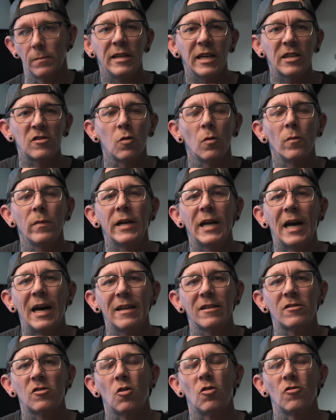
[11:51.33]
Next one we
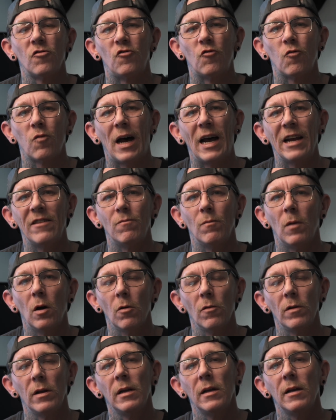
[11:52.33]
got is called drive
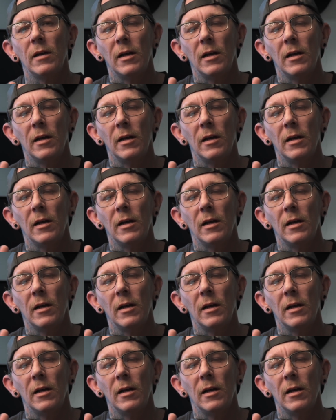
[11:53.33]
mode.